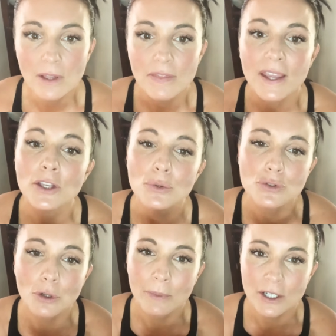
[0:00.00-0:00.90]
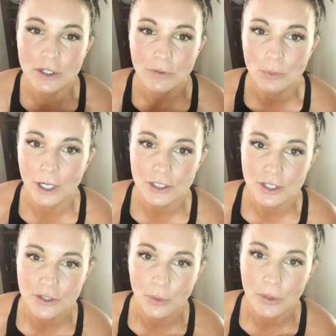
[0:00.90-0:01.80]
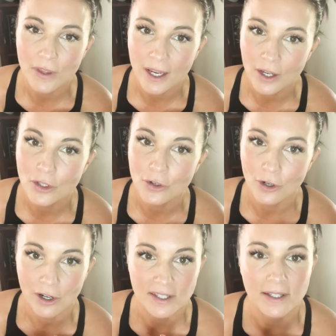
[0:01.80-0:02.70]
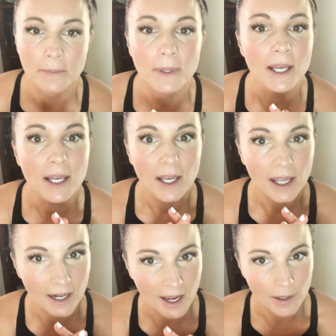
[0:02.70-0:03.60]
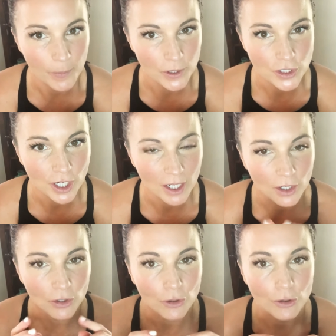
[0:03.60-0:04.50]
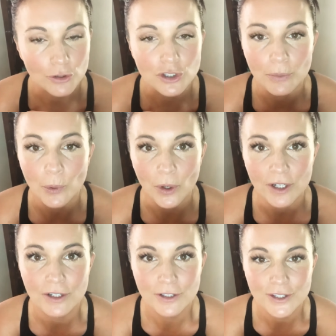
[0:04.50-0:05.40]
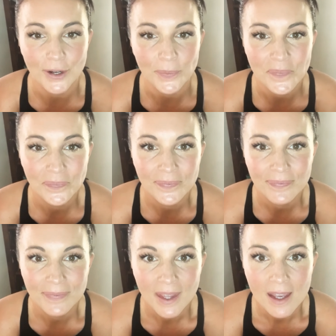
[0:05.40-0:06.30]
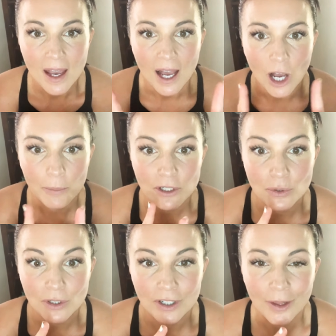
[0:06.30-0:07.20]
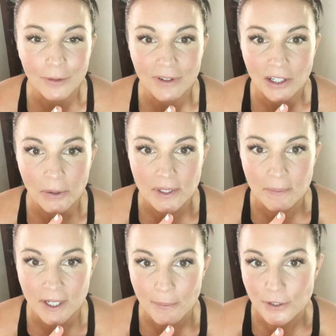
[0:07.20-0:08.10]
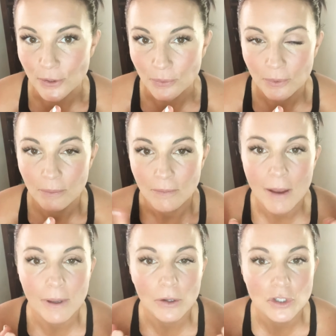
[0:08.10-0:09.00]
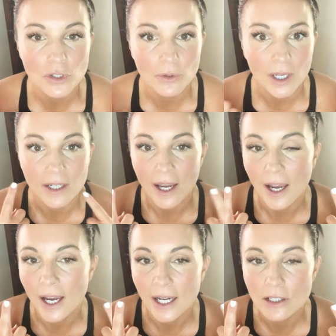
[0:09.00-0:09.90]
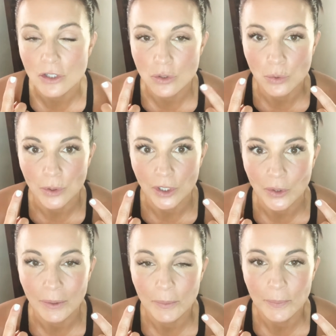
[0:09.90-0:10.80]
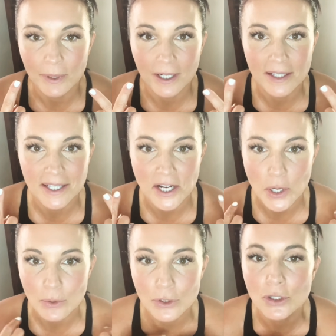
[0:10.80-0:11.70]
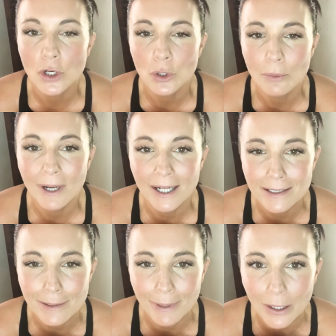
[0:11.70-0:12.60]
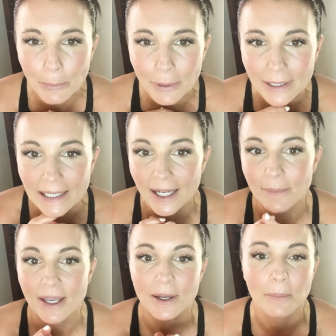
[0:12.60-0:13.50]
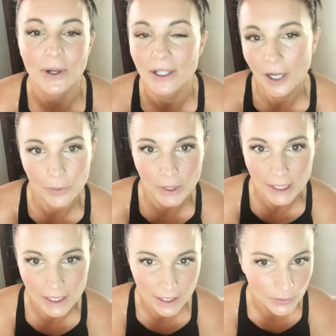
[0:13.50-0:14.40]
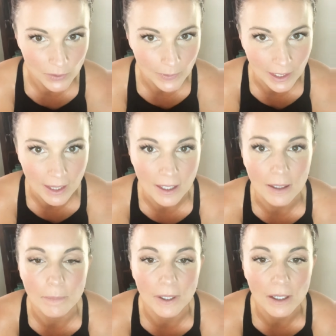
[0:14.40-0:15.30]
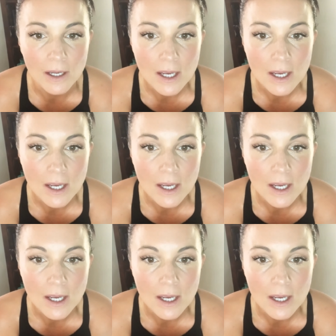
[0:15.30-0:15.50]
thank you so much if you watched this whole thing. You're awesome. And I appreciate your support. So I'll be doing another video sometime soon. Maybe I'll do an eye tutorial because I know so much about putting eye makeup on. Not really. I don't know anything, but